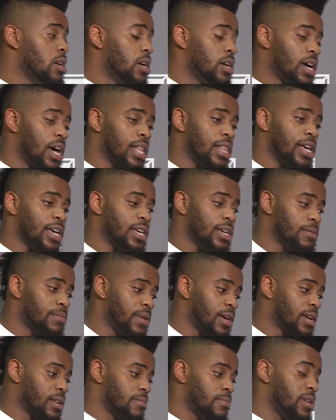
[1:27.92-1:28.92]
A guy like him
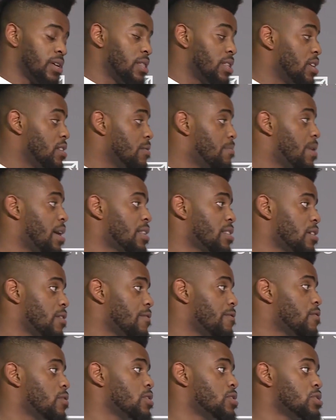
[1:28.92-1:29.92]
that can be a leader back there
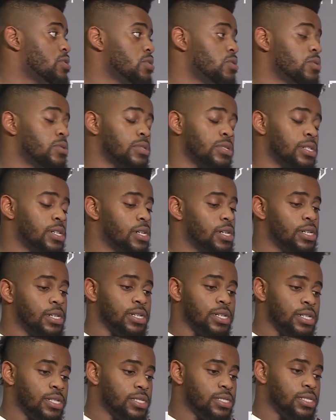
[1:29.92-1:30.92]
for us, too. Uh,
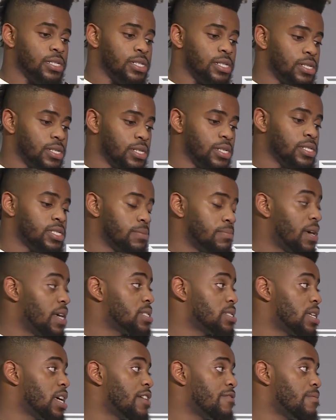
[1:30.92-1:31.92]
it's, uh, it's
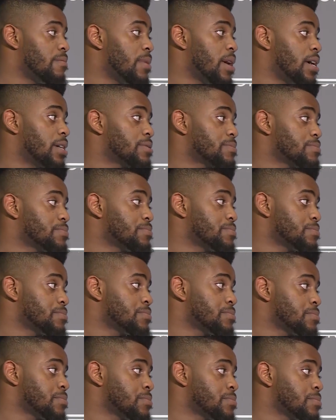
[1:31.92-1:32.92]
amazing to have him back. You know,
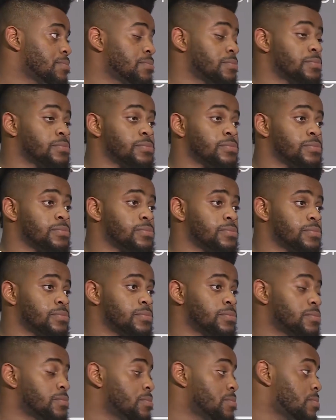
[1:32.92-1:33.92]
how, how, was that
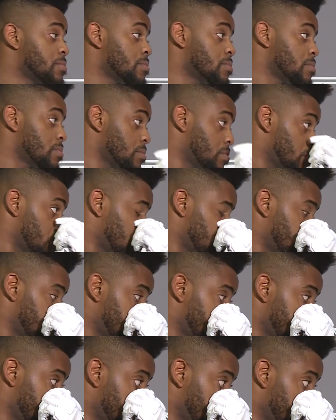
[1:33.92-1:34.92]
kind of an underrated loss that a
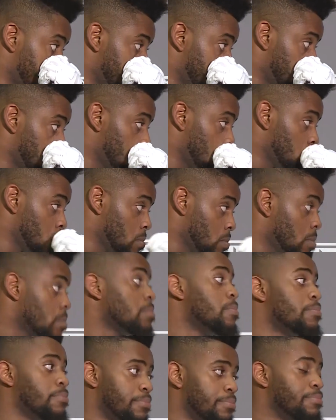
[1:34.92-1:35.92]
lot of people didn't talk about
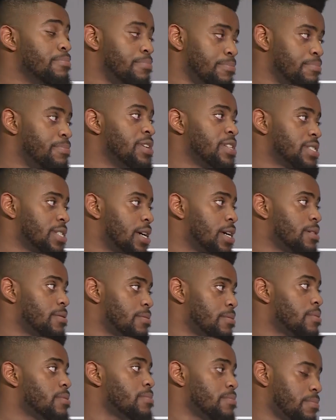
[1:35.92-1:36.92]
that, that y'all didn't have at
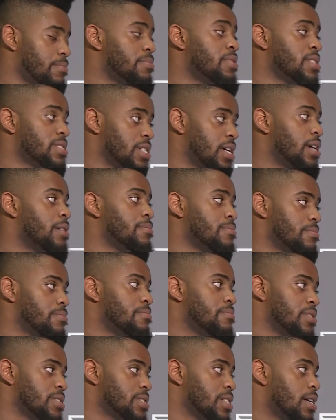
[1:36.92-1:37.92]
all last year? Big time.
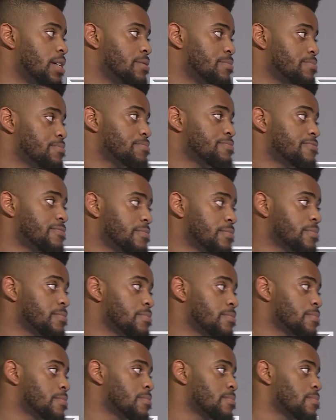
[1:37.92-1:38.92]
Big time. You know, how,
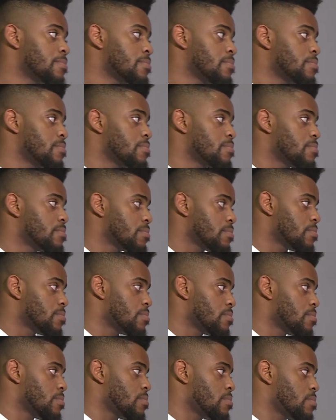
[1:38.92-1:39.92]
how, how much of a void was
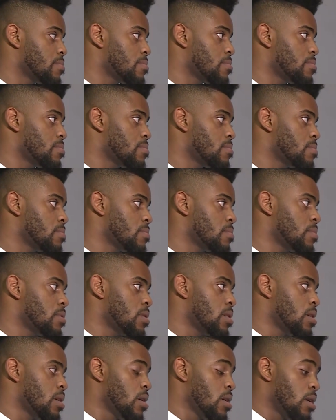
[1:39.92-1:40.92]
there when he wasn't on the field
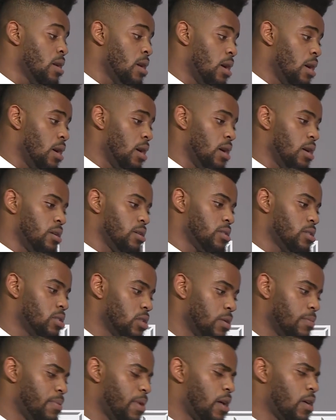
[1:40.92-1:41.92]
last fall? Uh, you
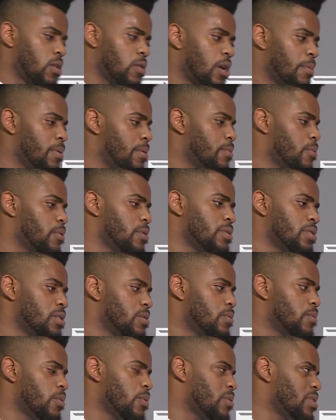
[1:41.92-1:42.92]
know, I don't know why people weren't
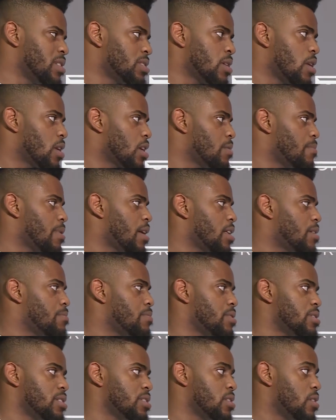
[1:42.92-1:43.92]
really, weren't really talking about it,
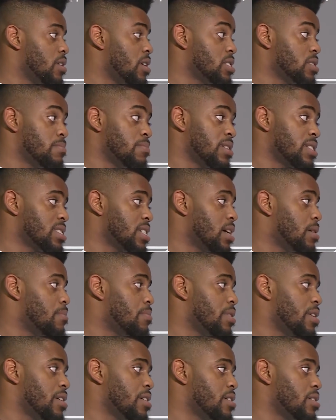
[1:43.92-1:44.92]
but, you know, he's a big time
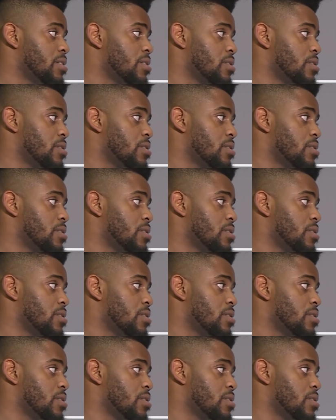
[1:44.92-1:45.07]
player.